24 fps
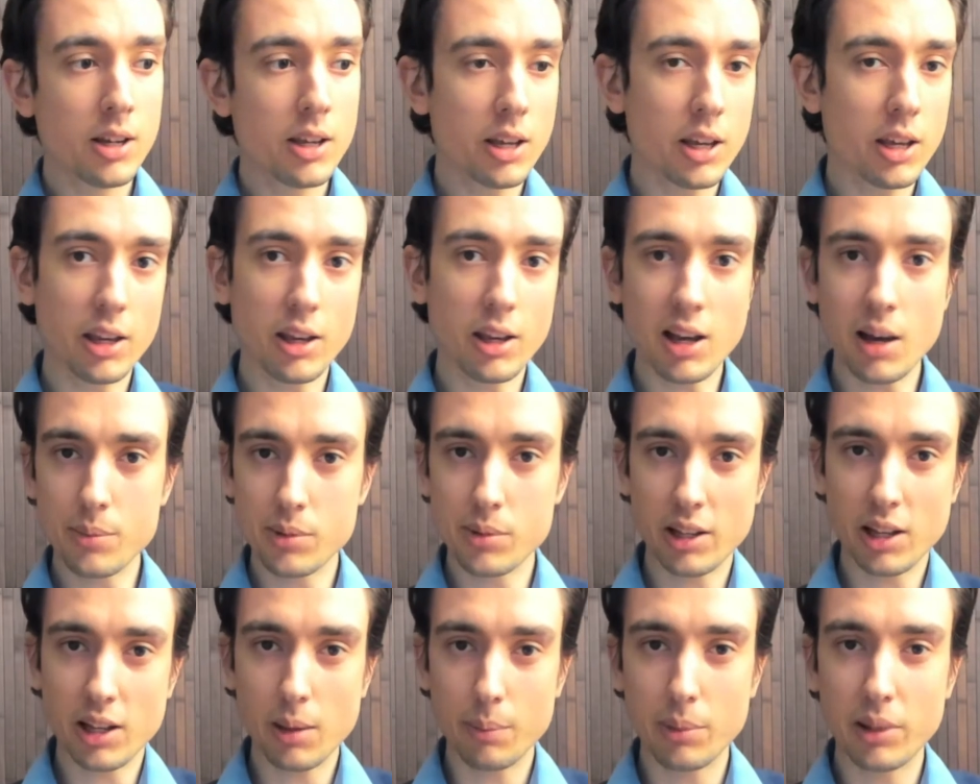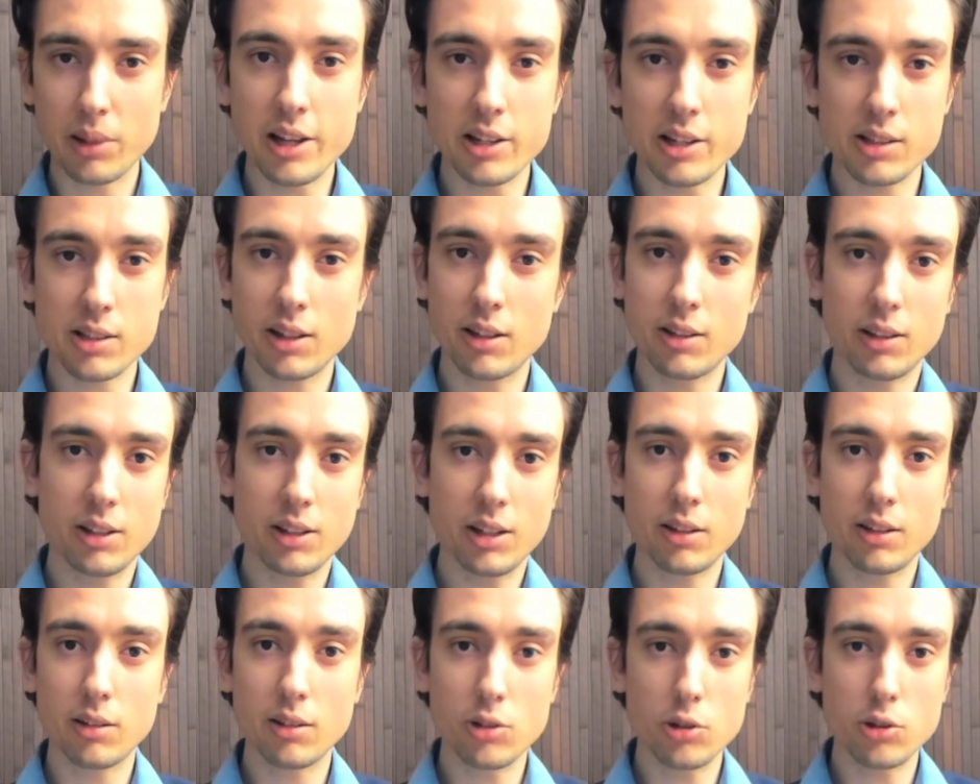it comes like a plus, and
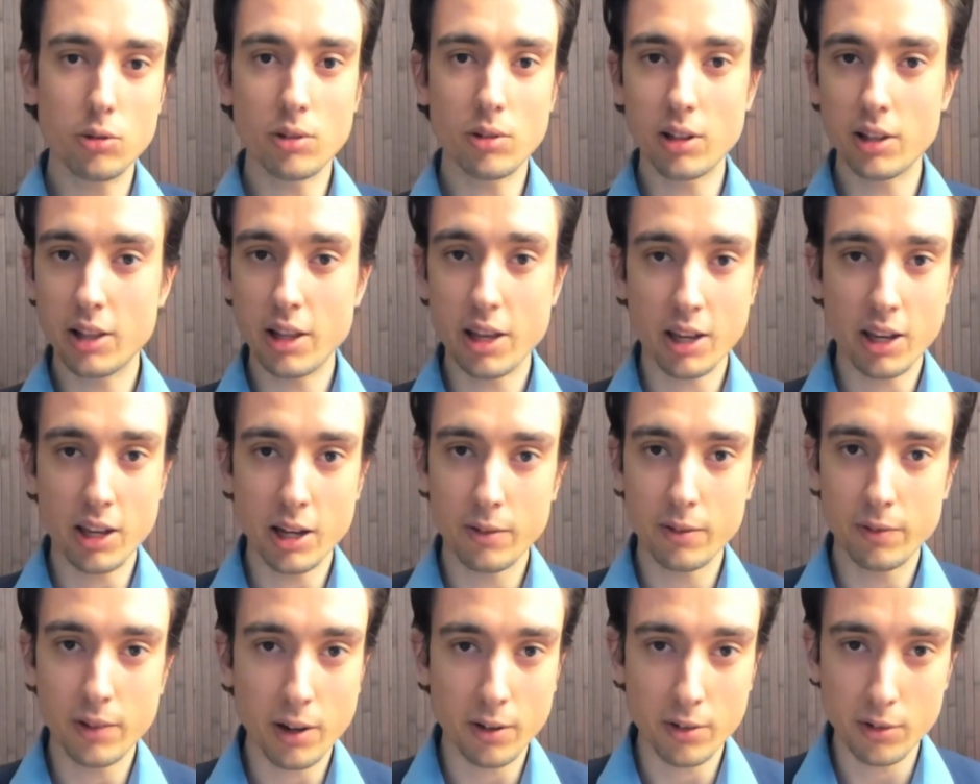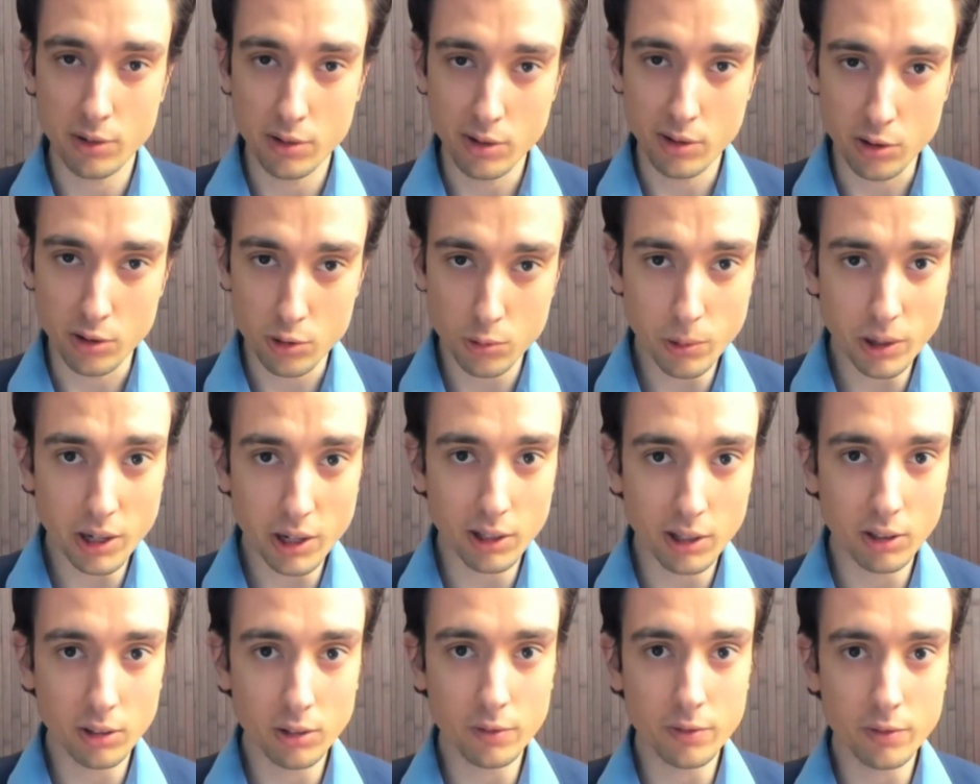then you can like have
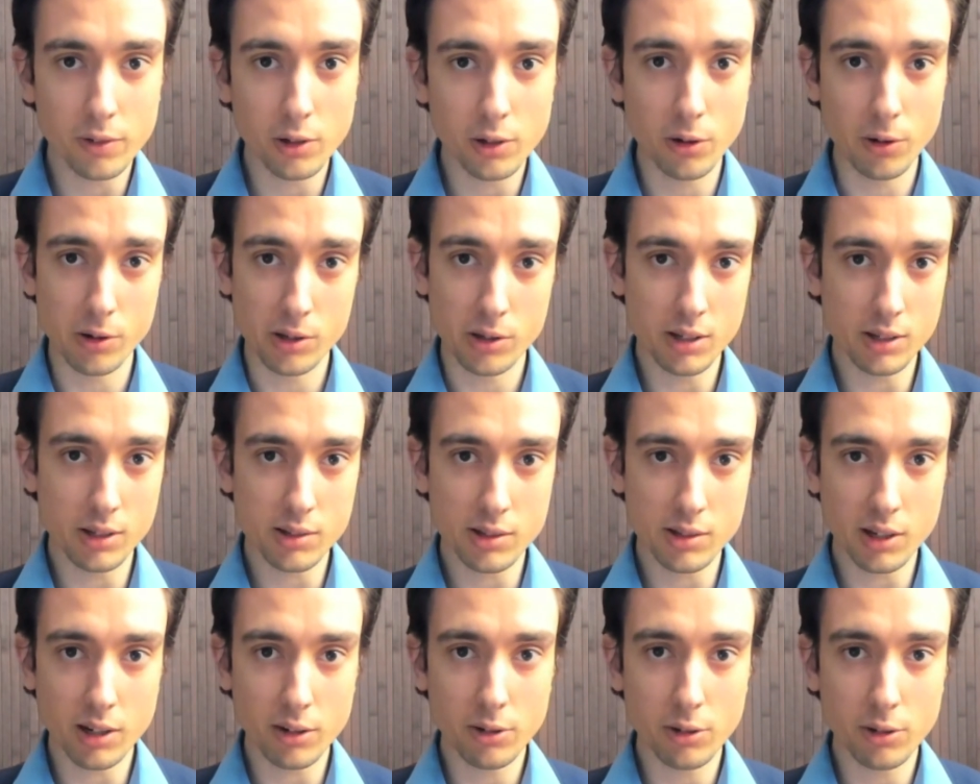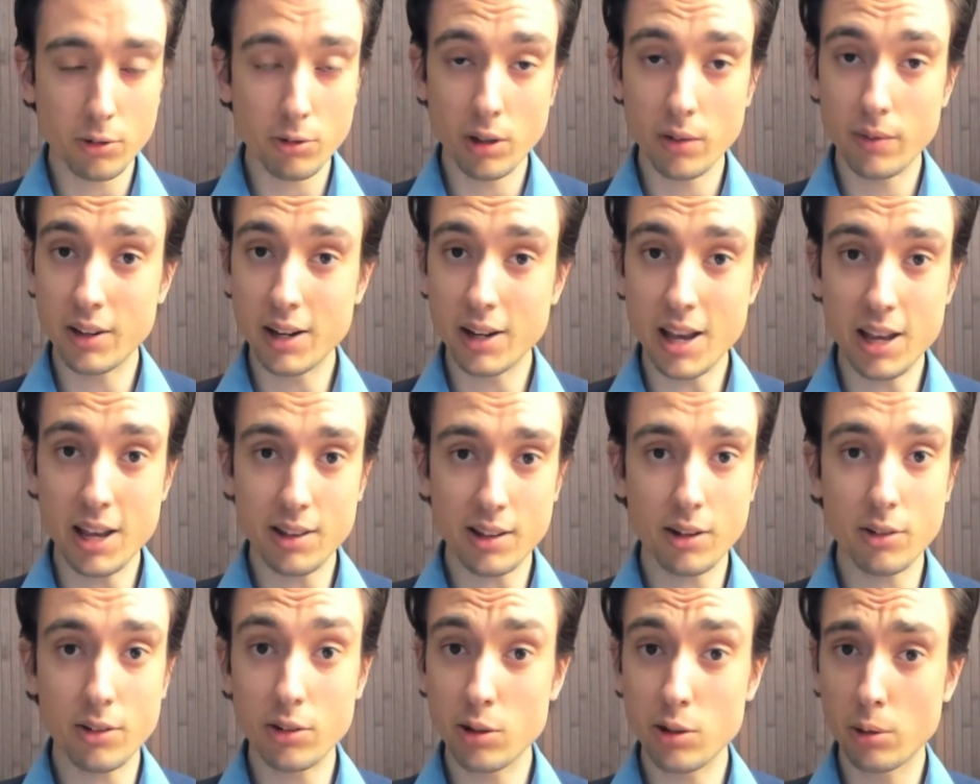512 or 600 or even
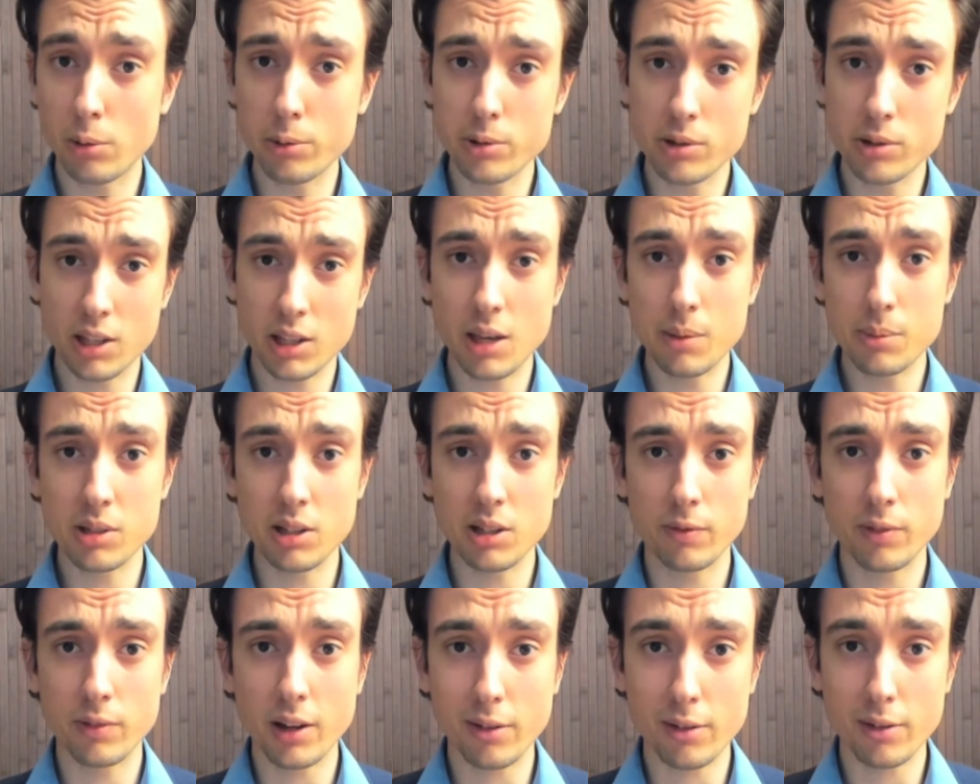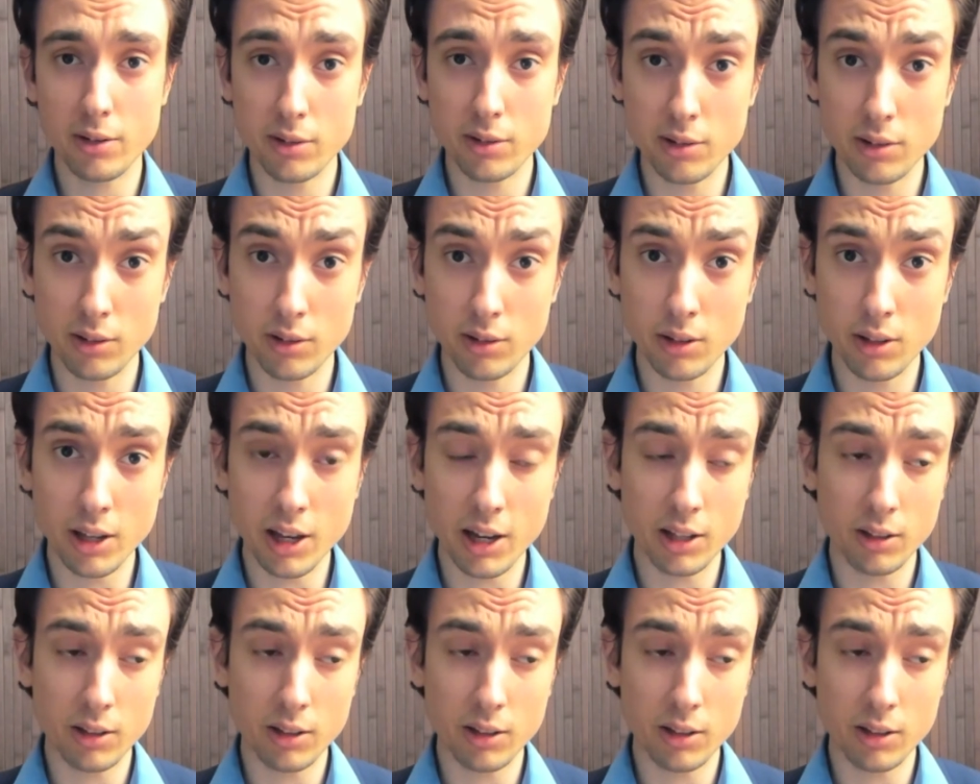800. It always keeps at 500 and at